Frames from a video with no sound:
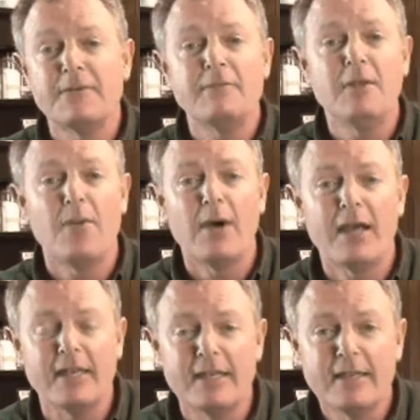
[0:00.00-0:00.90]

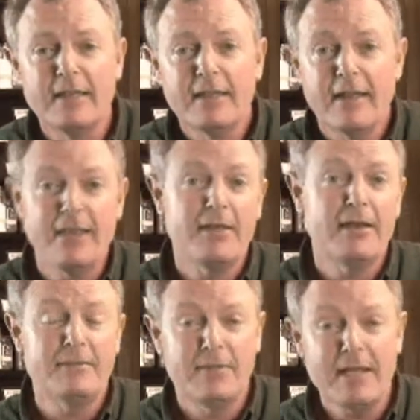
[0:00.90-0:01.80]
51. And I
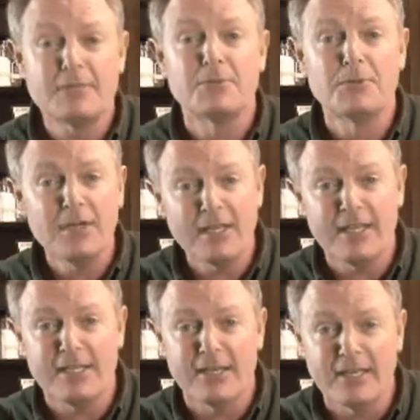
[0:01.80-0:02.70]
thought, that's really
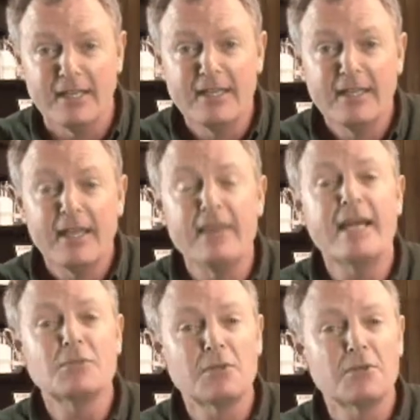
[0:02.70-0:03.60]
good. And
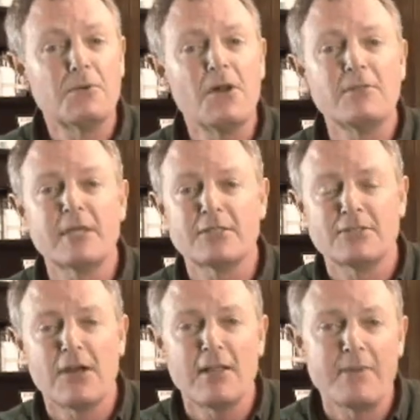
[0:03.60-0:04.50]
that's what the Rollo-Mixer
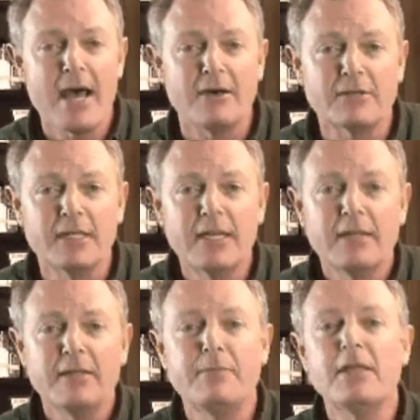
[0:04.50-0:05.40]
is all about.
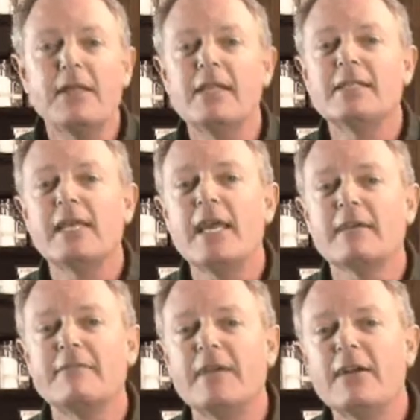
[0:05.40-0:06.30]
The ability to take
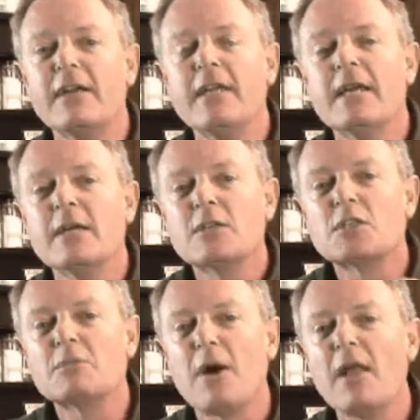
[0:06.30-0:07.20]
a very
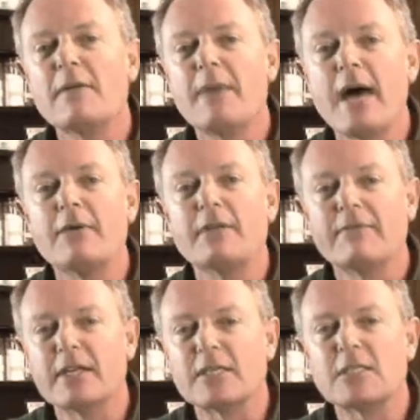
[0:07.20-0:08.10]
small amount of
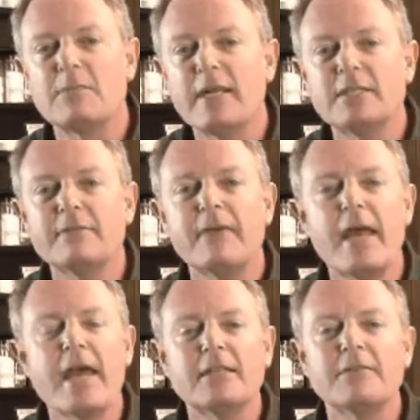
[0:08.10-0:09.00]
an expensive
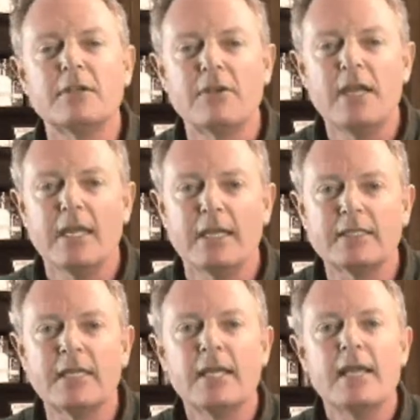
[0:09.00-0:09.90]
active
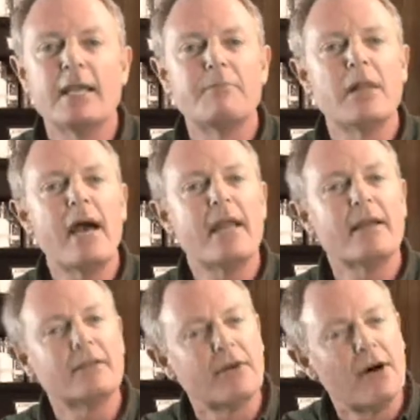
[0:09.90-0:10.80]
ingredient and apply it
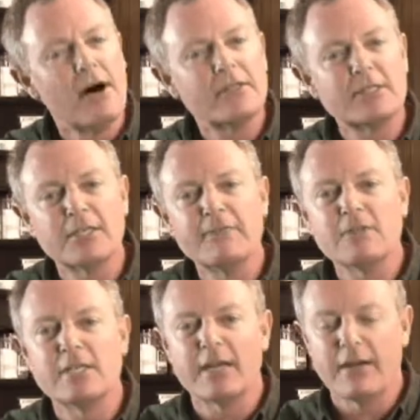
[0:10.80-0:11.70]
onto all the
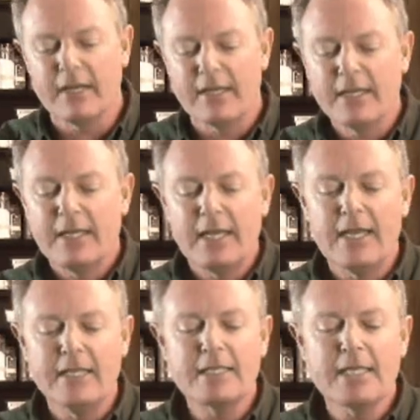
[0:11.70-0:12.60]
surface area. And
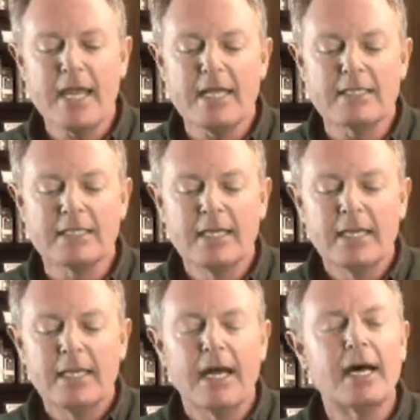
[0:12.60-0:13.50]
in this case,
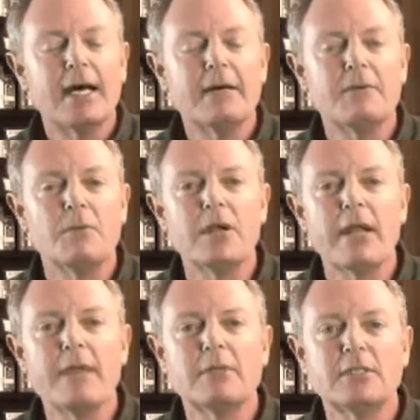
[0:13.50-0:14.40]
we were
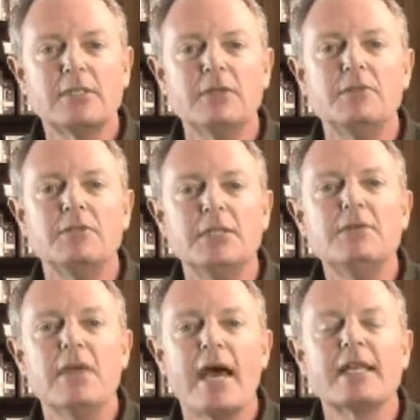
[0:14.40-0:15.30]
able to
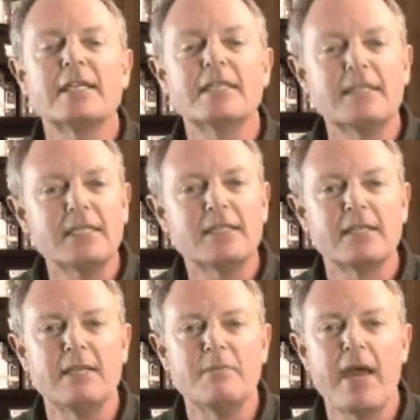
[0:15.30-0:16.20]
do that
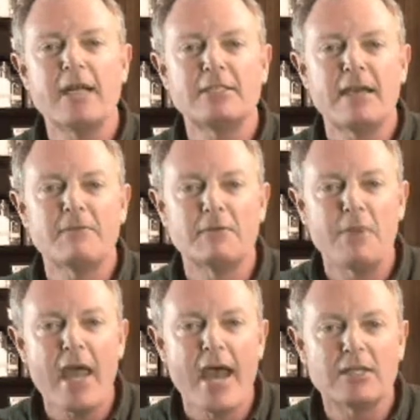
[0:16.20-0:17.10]
consistently batch after
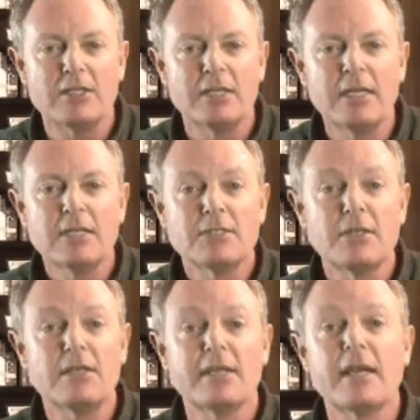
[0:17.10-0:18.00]
batch so
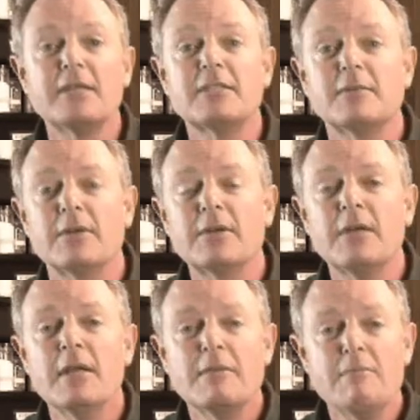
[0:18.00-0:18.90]
that the customer
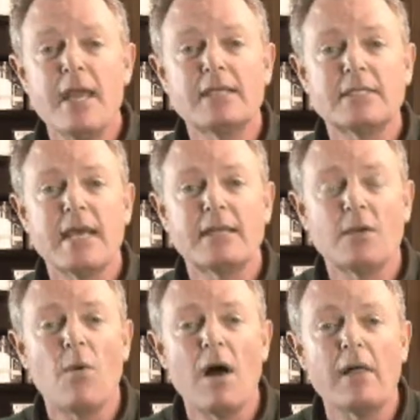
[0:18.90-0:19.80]
makes that
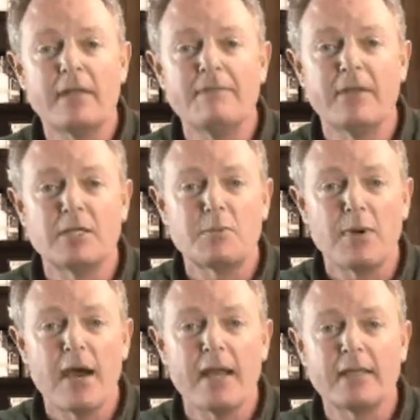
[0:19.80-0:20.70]
quality finished
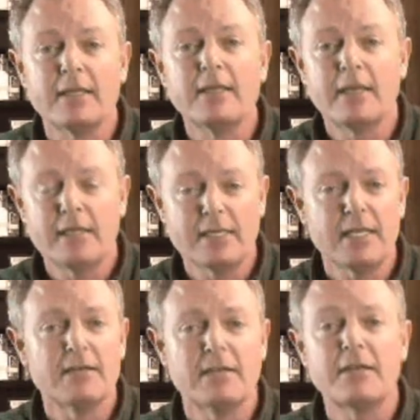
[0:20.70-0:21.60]
product that they
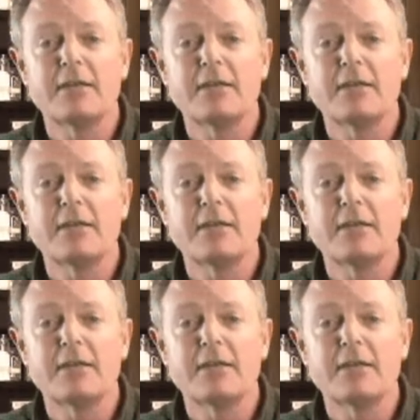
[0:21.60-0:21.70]
sell to their